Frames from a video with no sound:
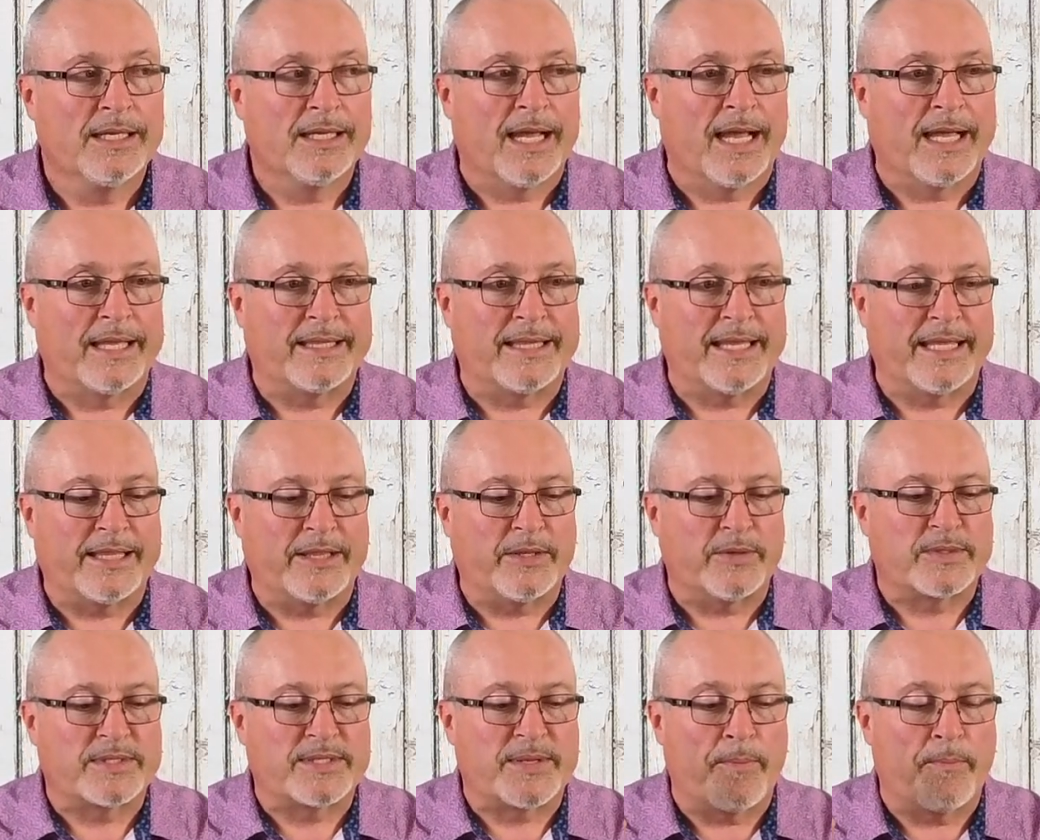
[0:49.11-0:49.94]
I think
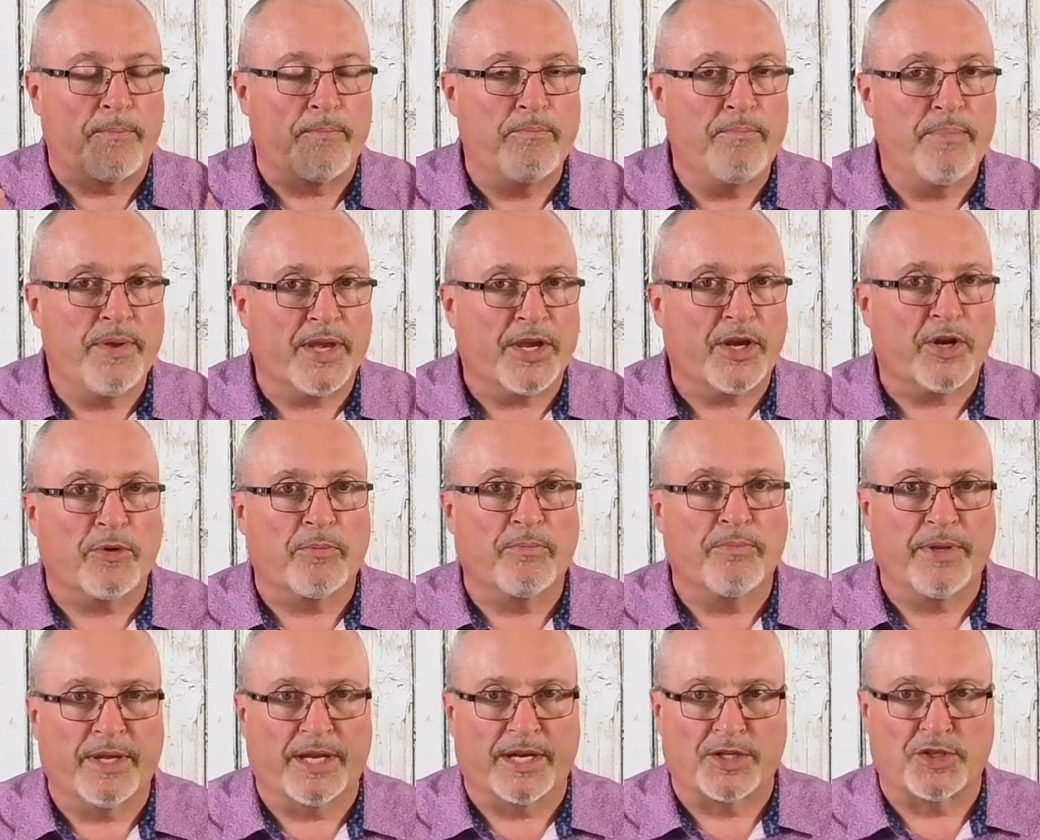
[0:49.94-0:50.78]
there's a bigger
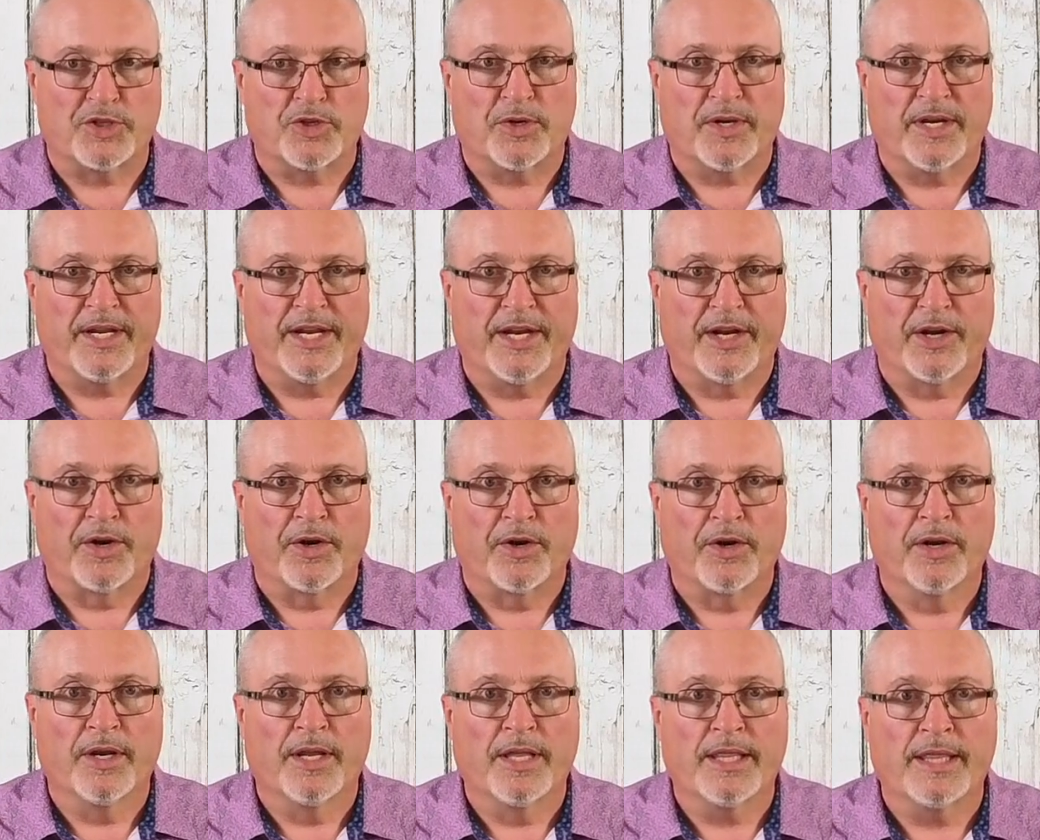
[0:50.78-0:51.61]
picture
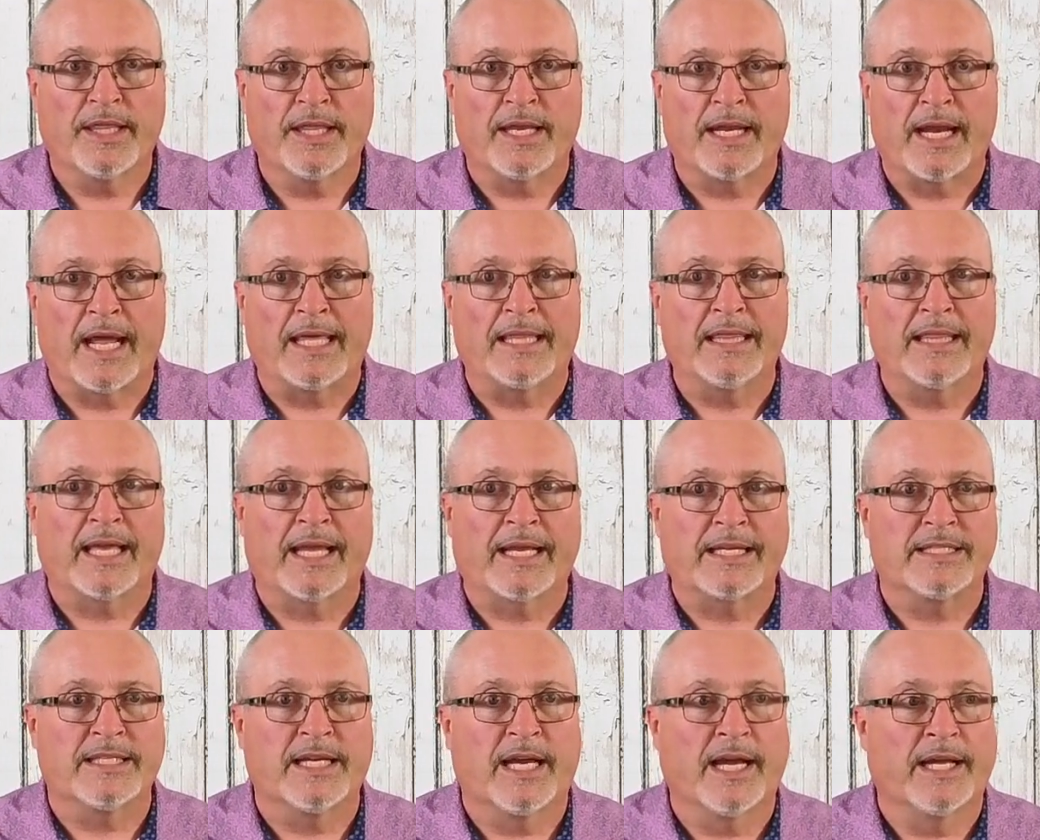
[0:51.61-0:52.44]
here that I'd
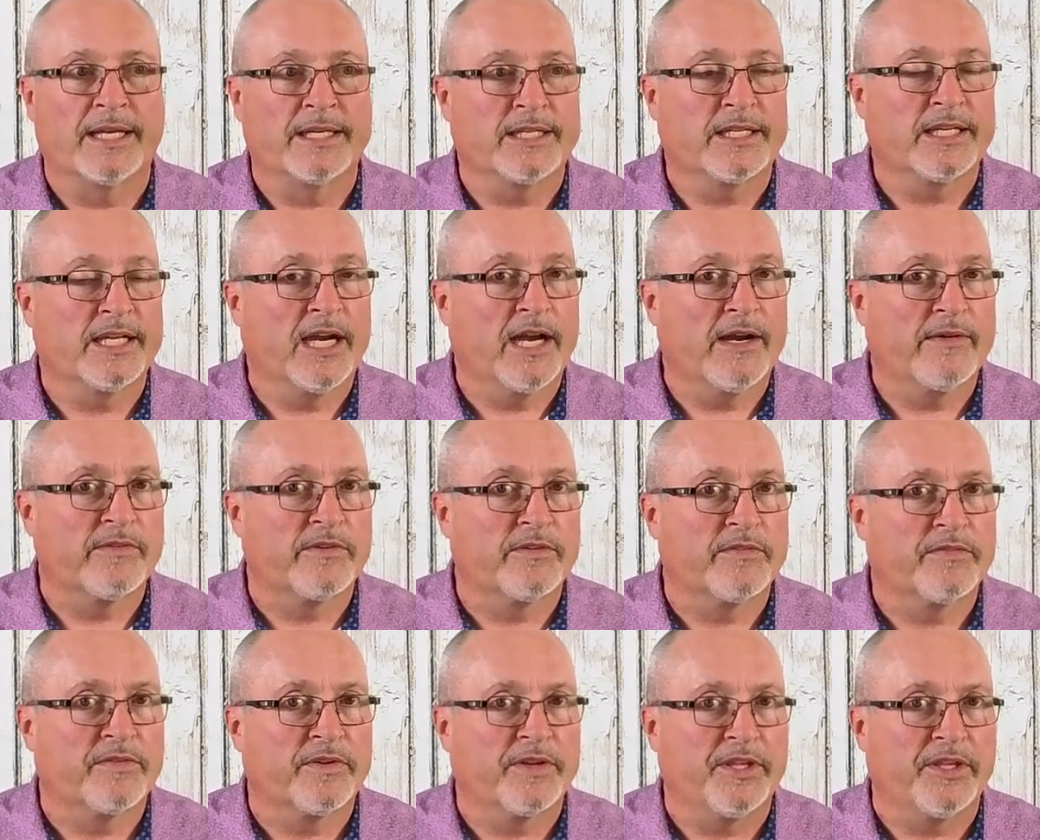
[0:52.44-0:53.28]
like to
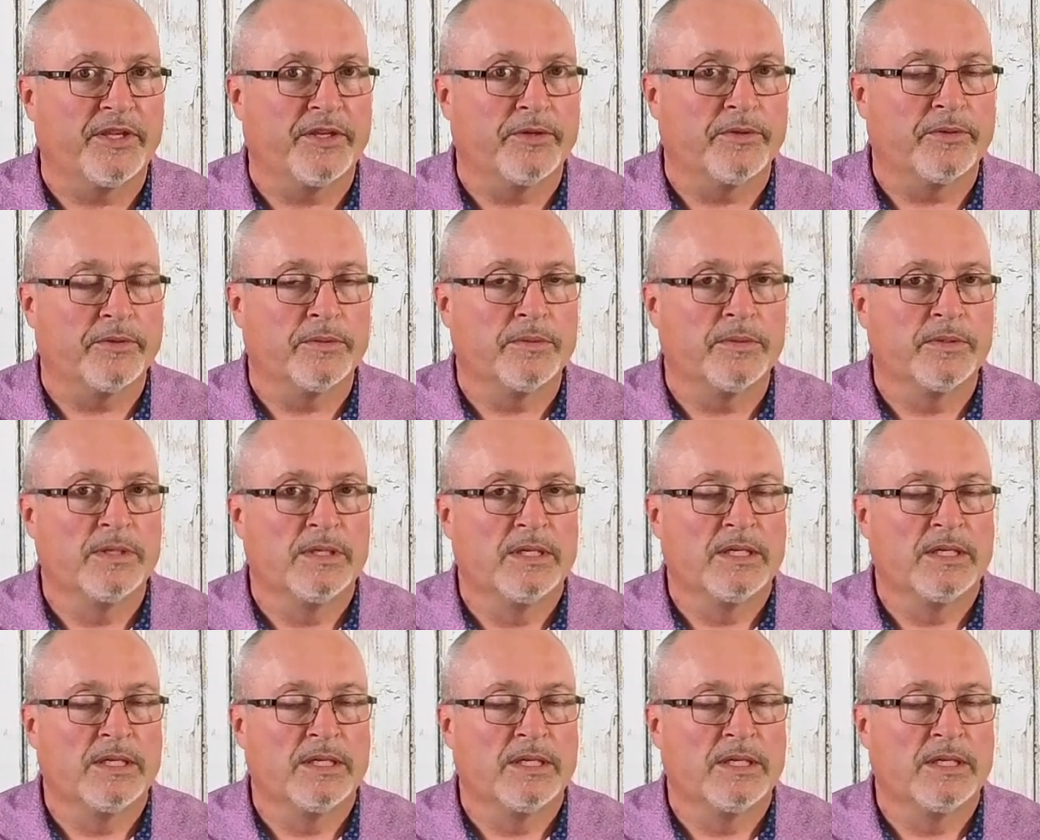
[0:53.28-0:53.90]
uncover for you